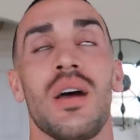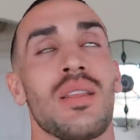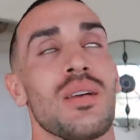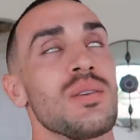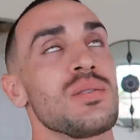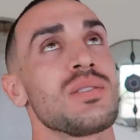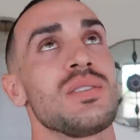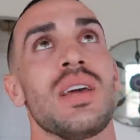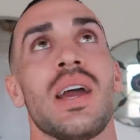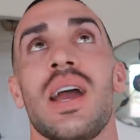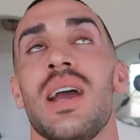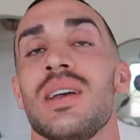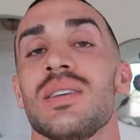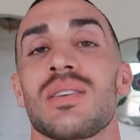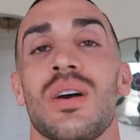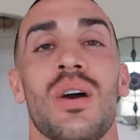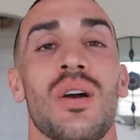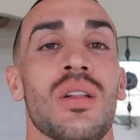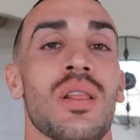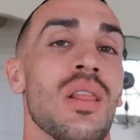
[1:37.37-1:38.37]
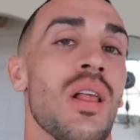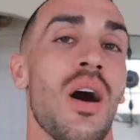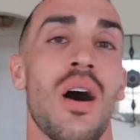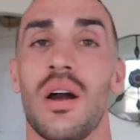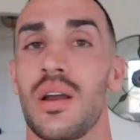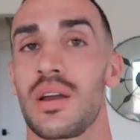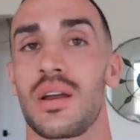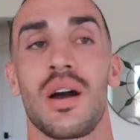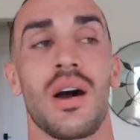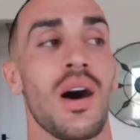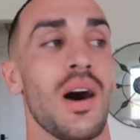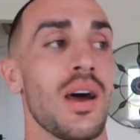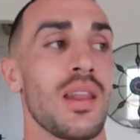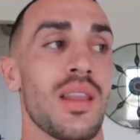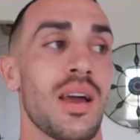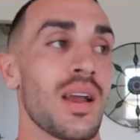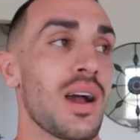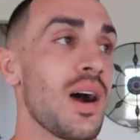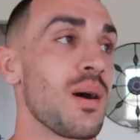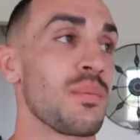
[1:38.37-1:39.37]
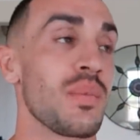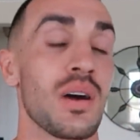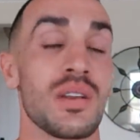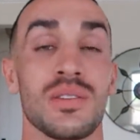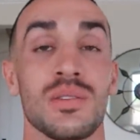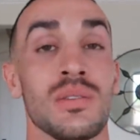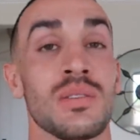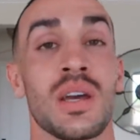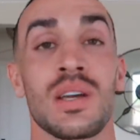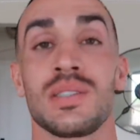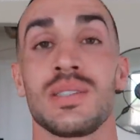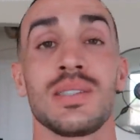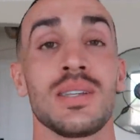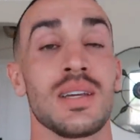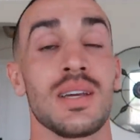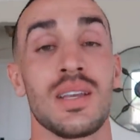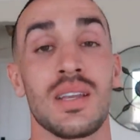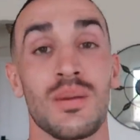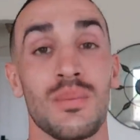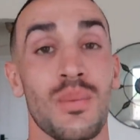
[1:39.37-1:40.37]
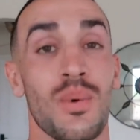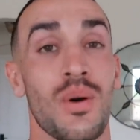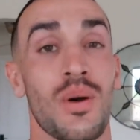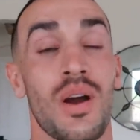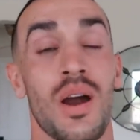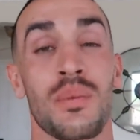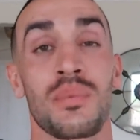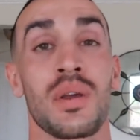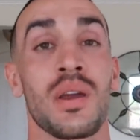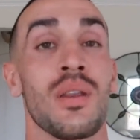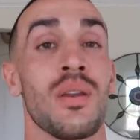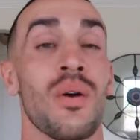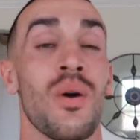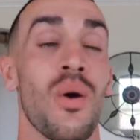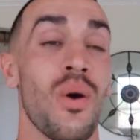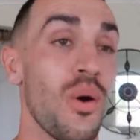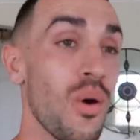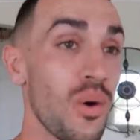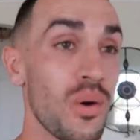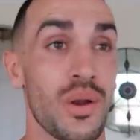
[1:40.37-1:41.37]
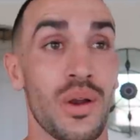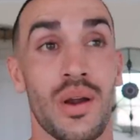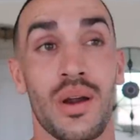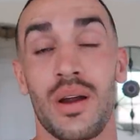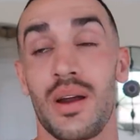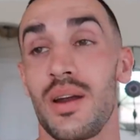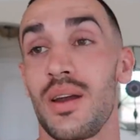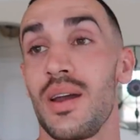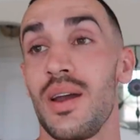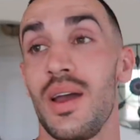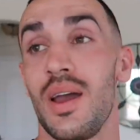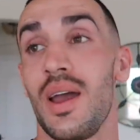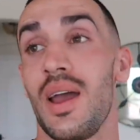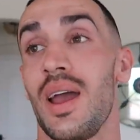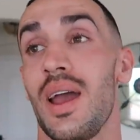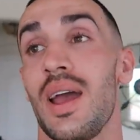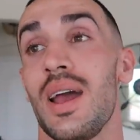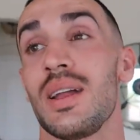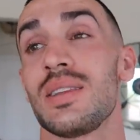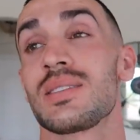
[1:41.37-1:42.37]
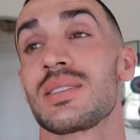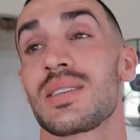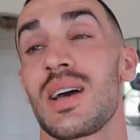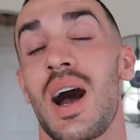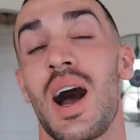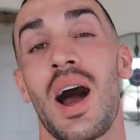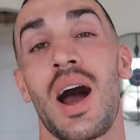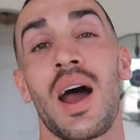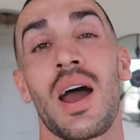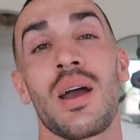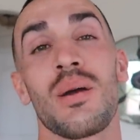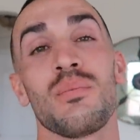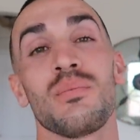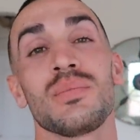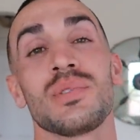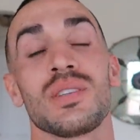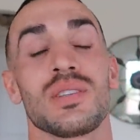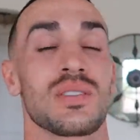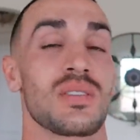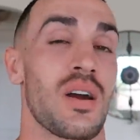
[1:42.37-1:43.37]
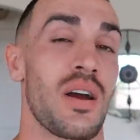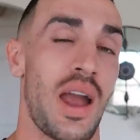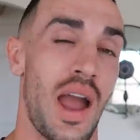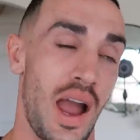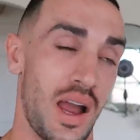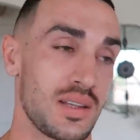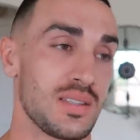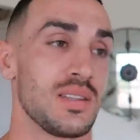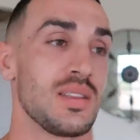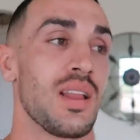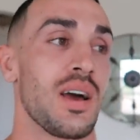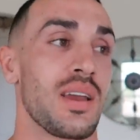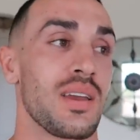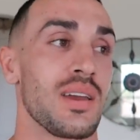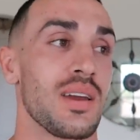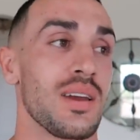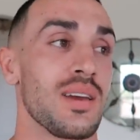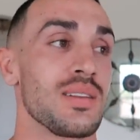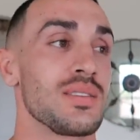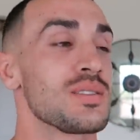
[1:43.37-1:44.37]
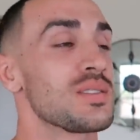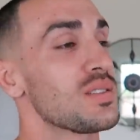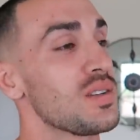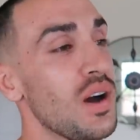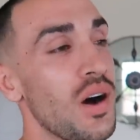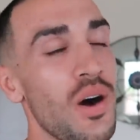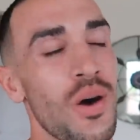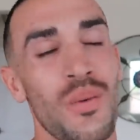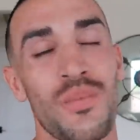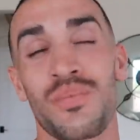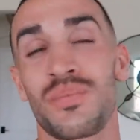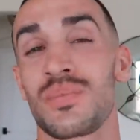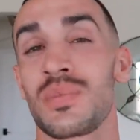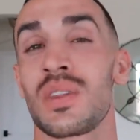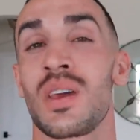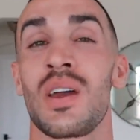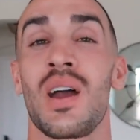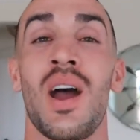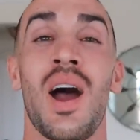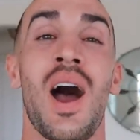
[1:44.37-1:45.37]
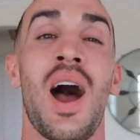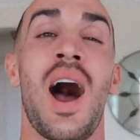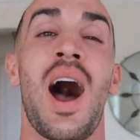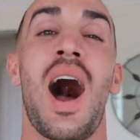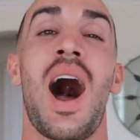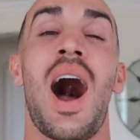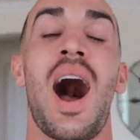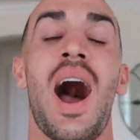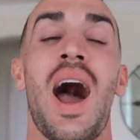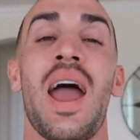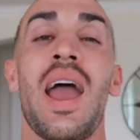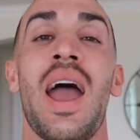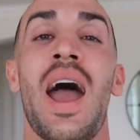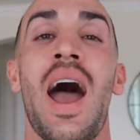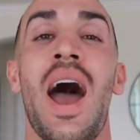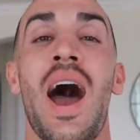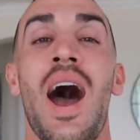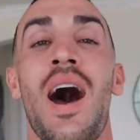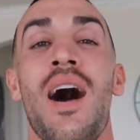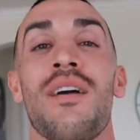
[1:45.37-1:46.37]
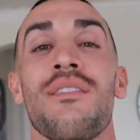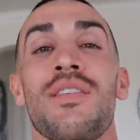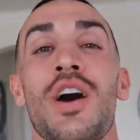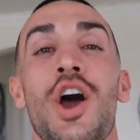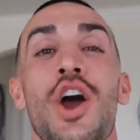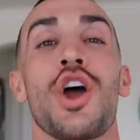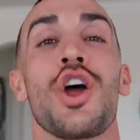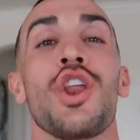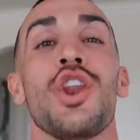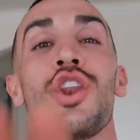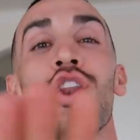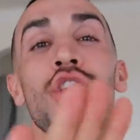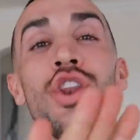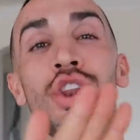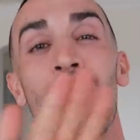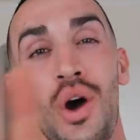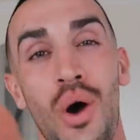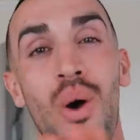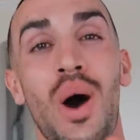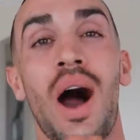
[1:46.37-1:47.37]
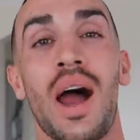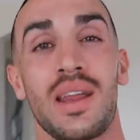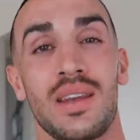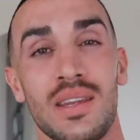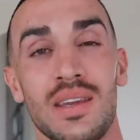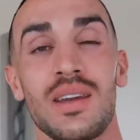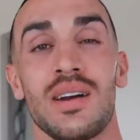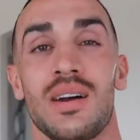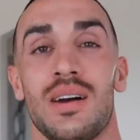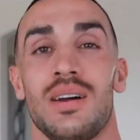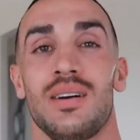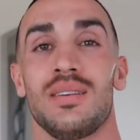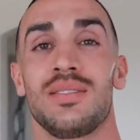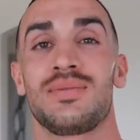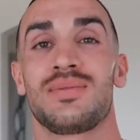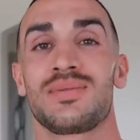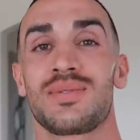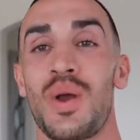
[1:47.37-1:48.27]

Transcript: those days are long gone. Like, I'm not doing that shit anymore. I'm getting older. It's time to start acting like it. So I have no idea